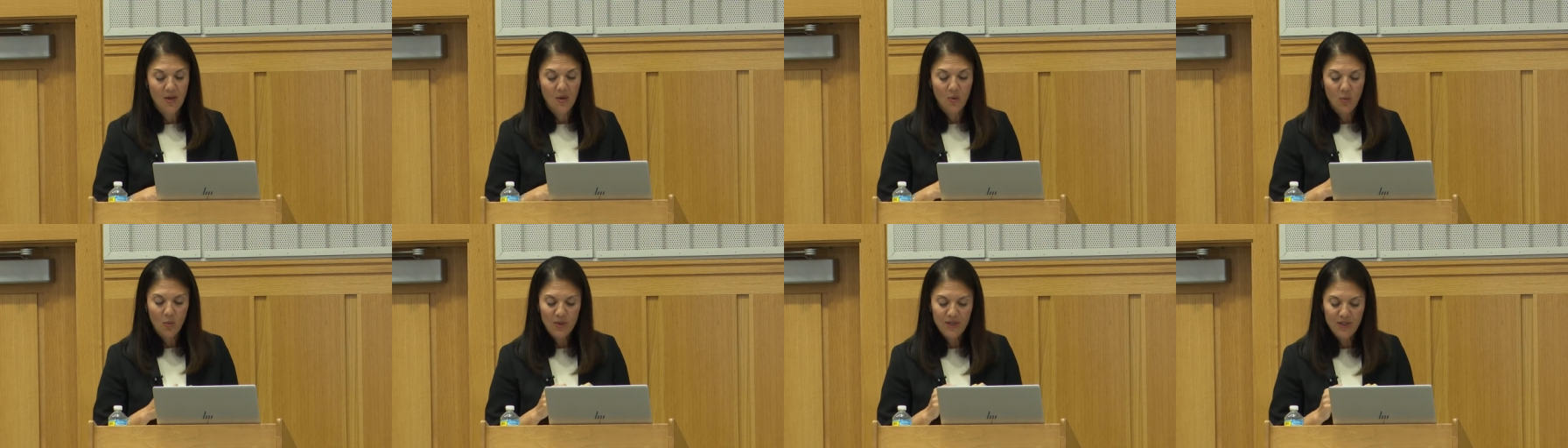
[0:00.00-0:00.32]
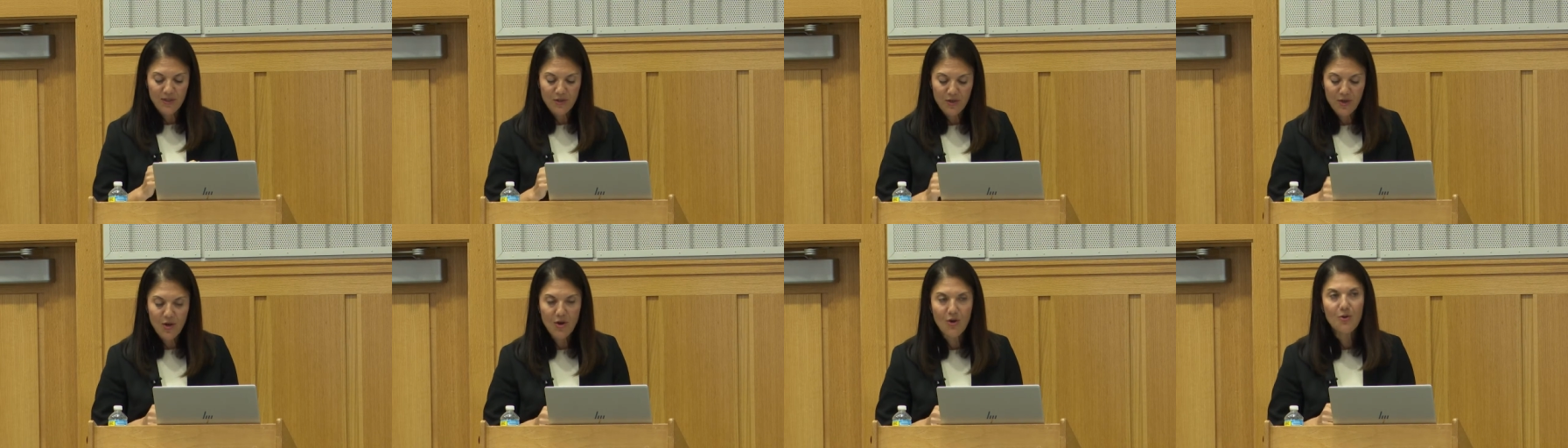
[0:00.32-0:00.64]
We
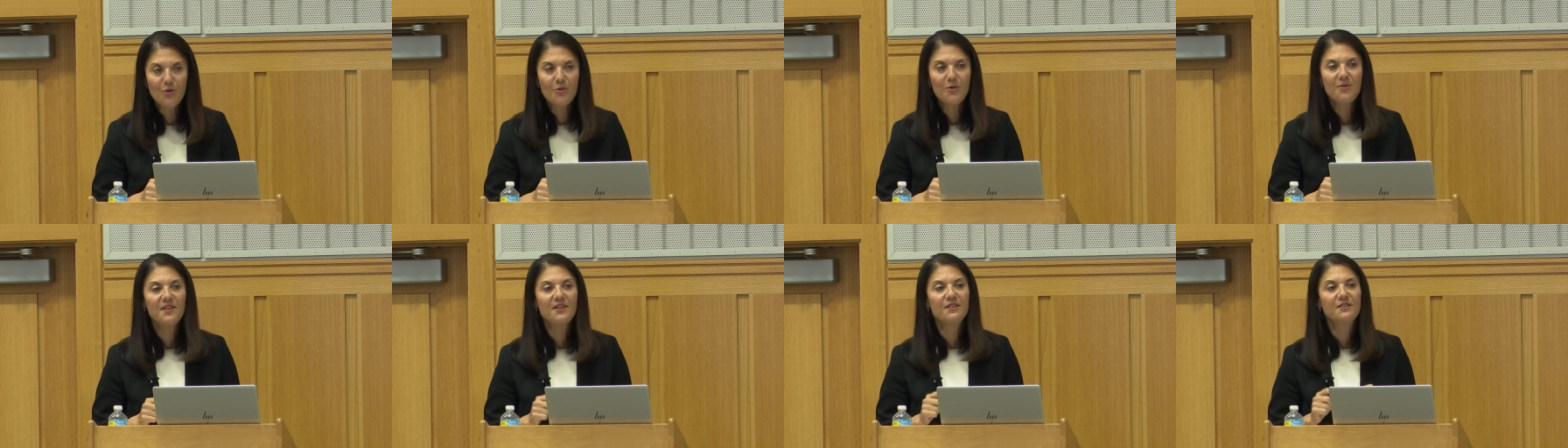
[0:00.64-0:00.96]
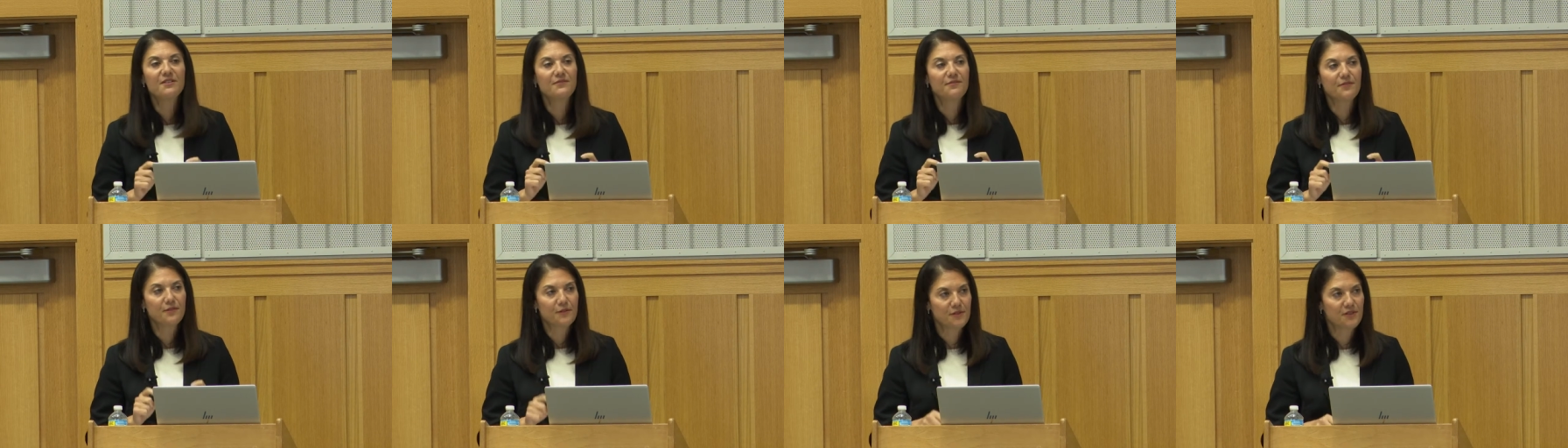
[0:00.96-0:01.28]
know that
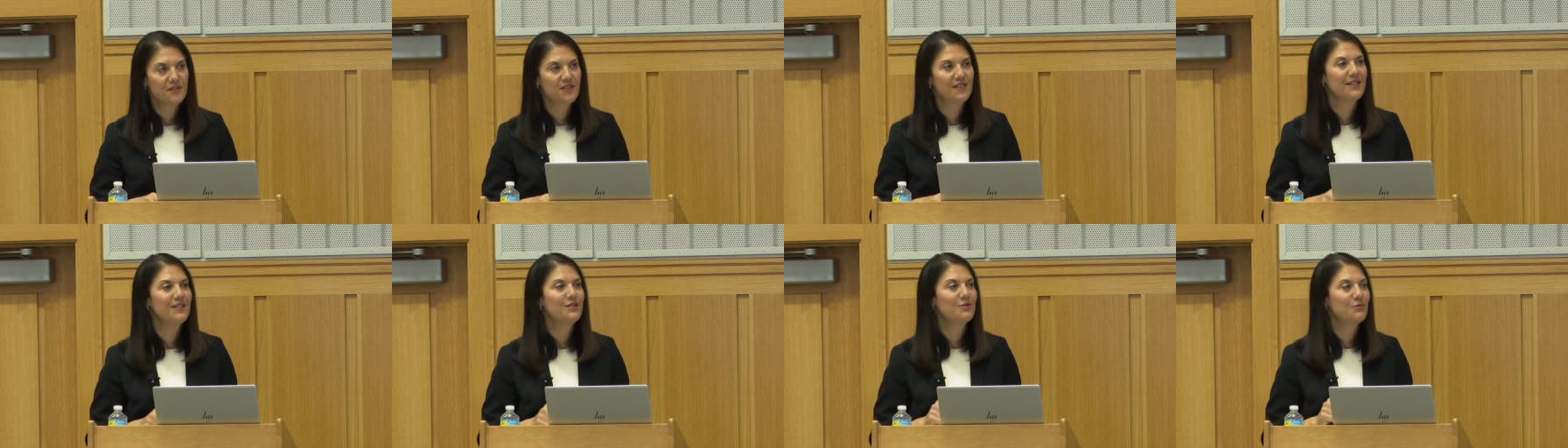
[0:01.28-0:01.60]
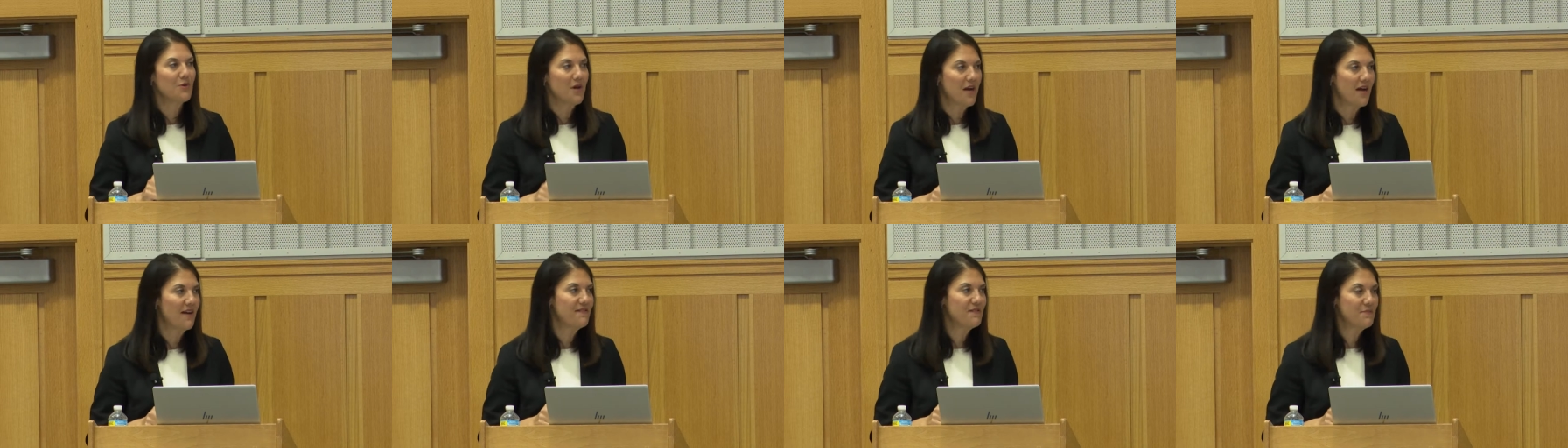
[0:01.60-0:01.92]
diversity
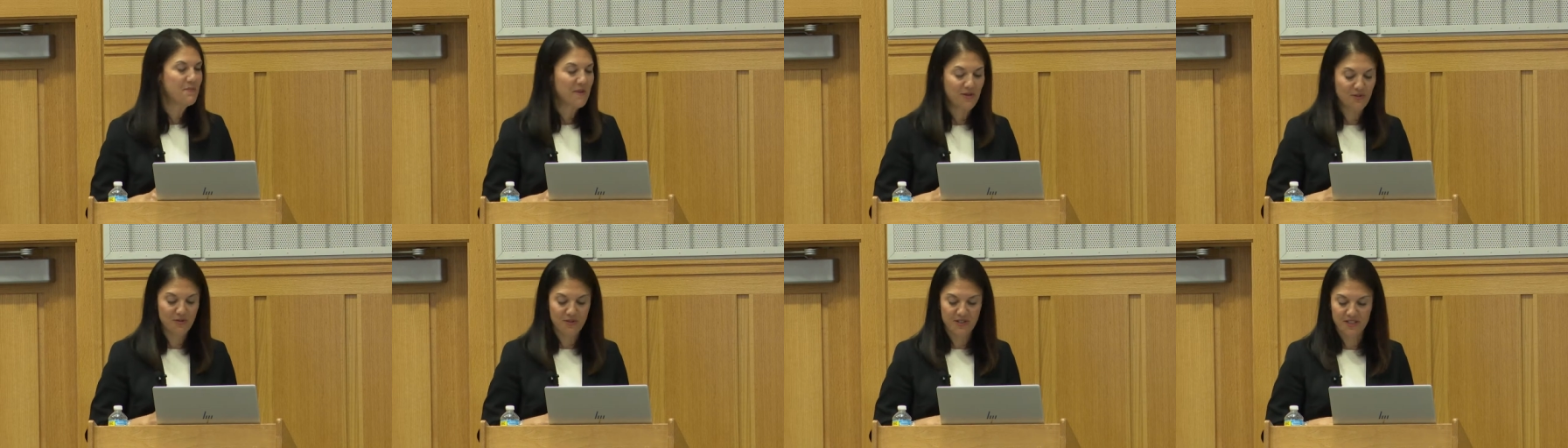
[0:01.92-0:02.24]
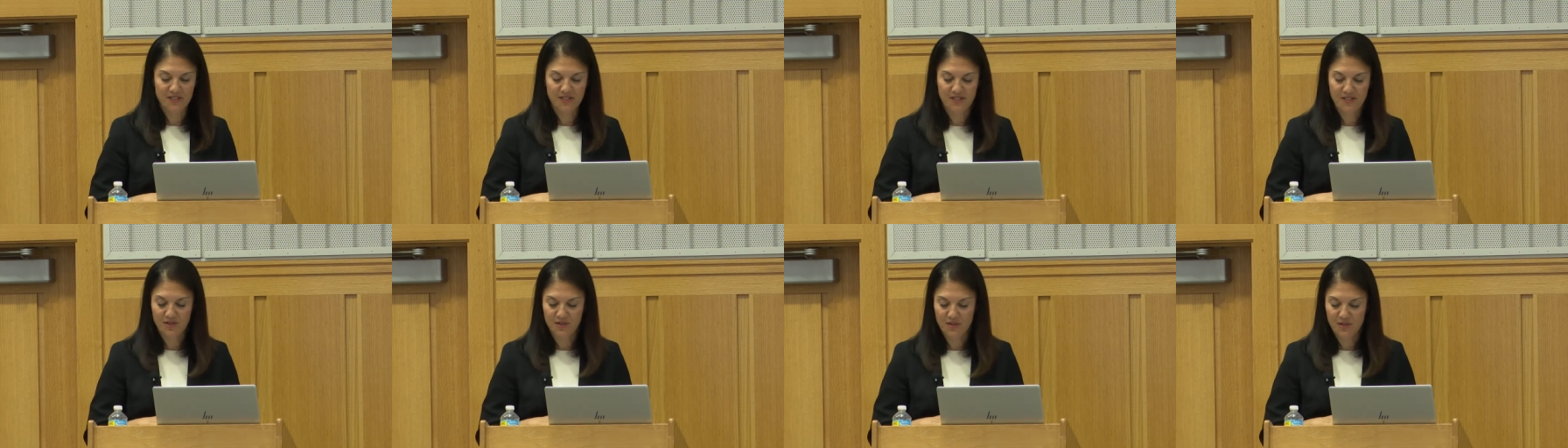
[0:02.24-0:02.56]
drives better
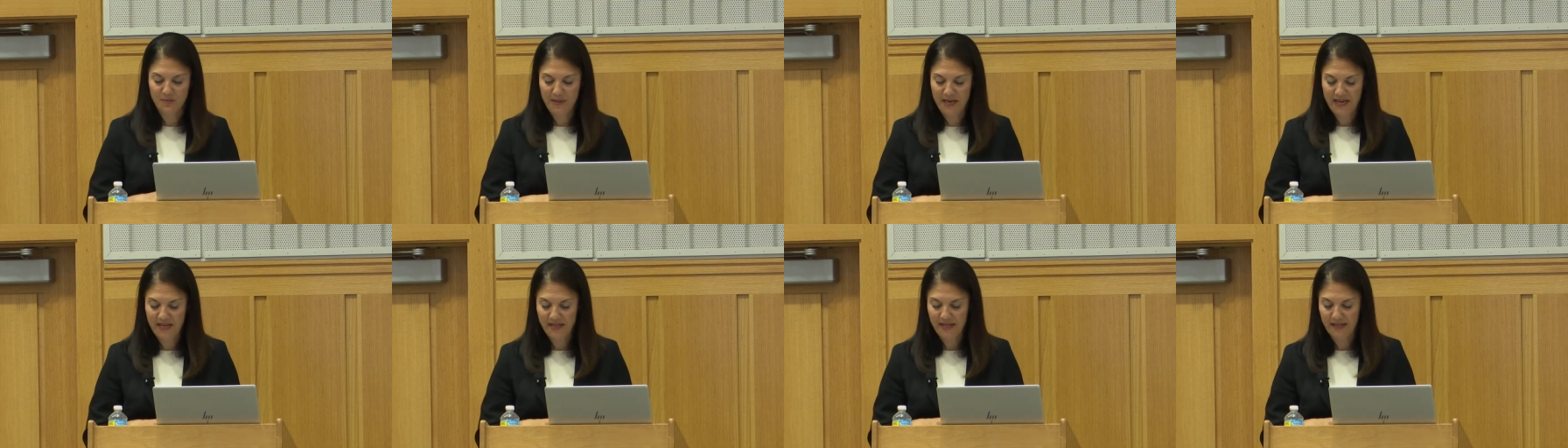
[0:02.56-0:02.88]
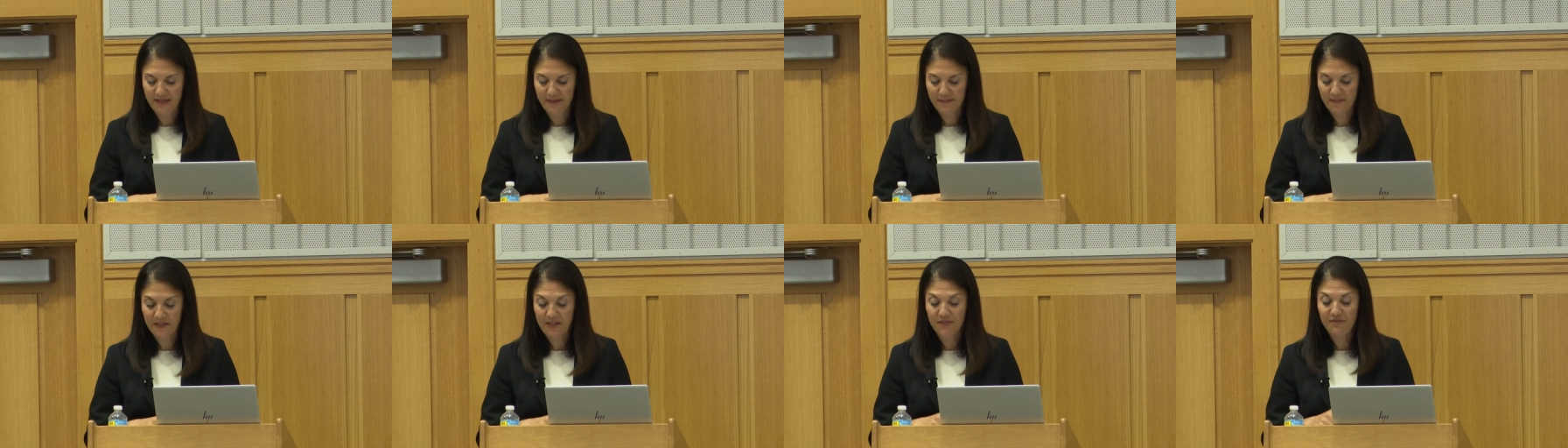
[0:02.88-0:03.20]
decision
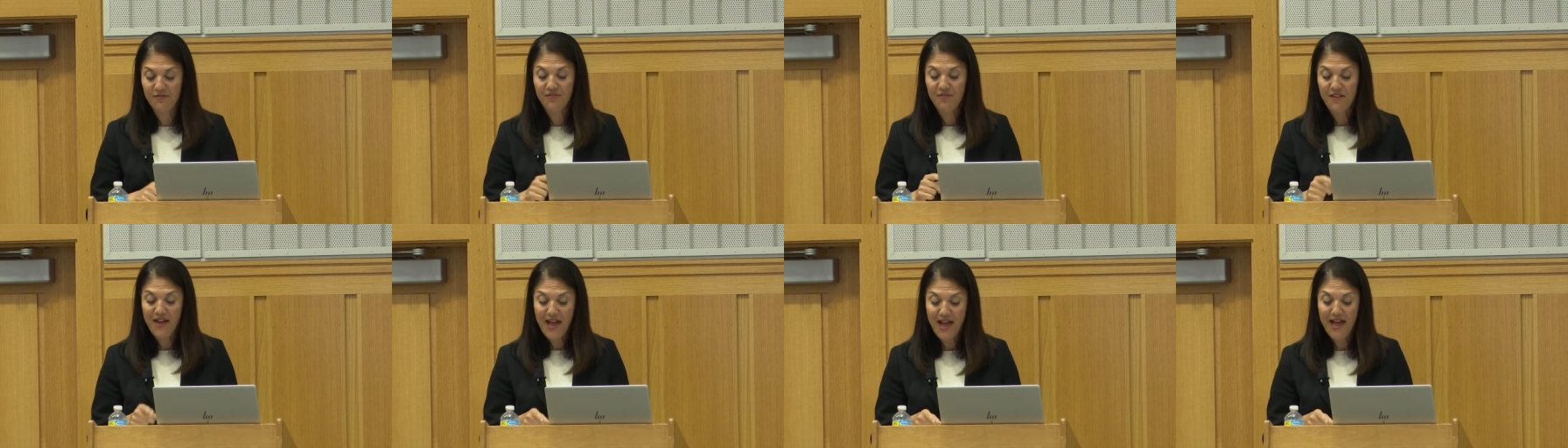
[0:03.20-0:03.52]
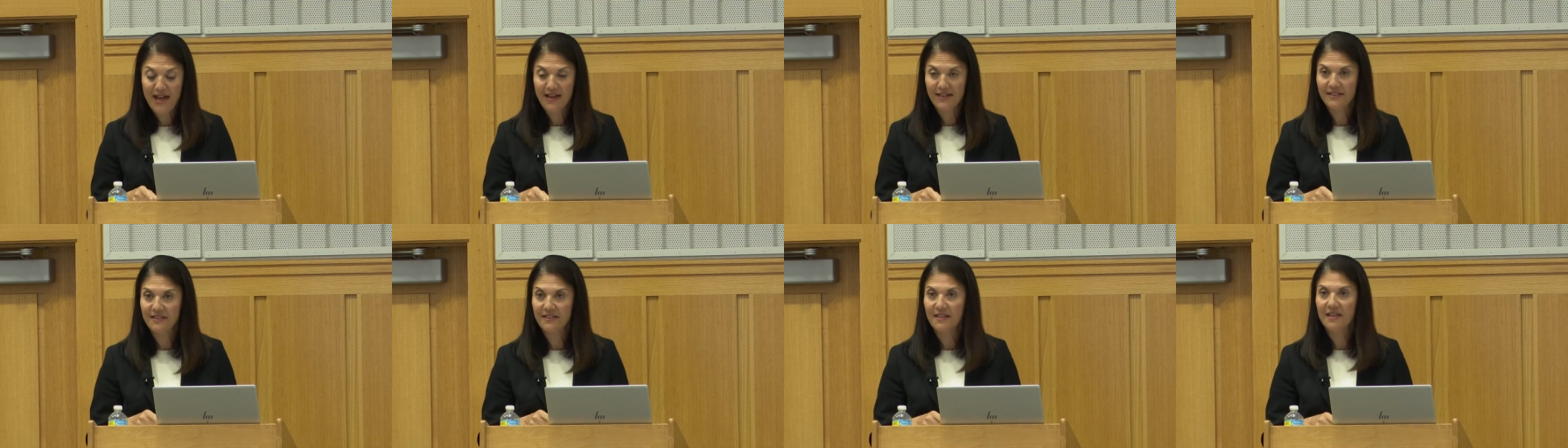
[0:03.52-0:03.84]
making. In
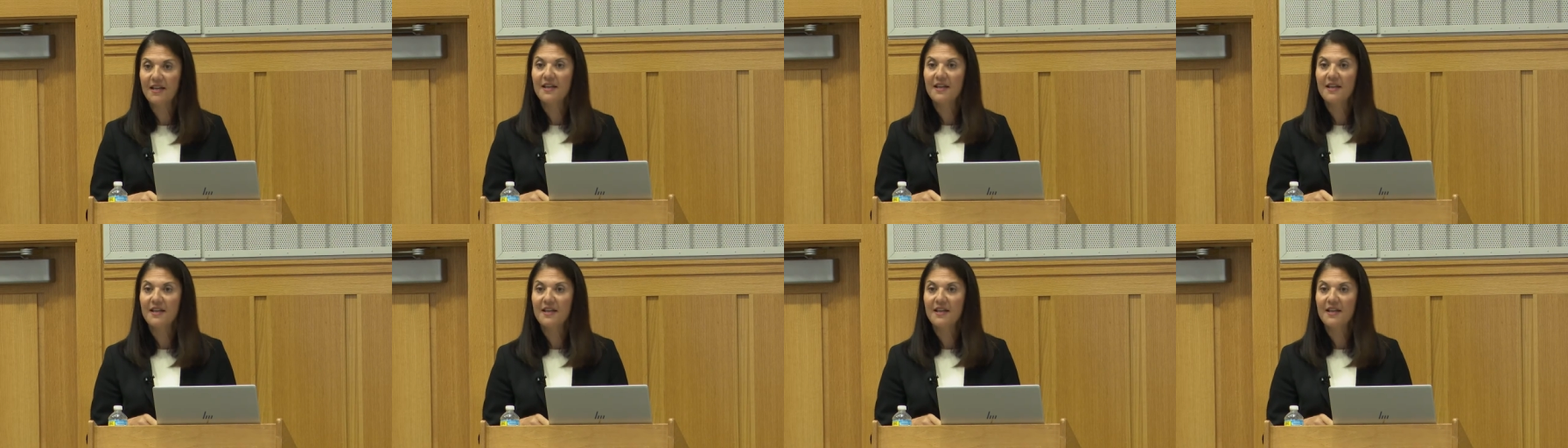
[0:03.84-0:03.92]
fact,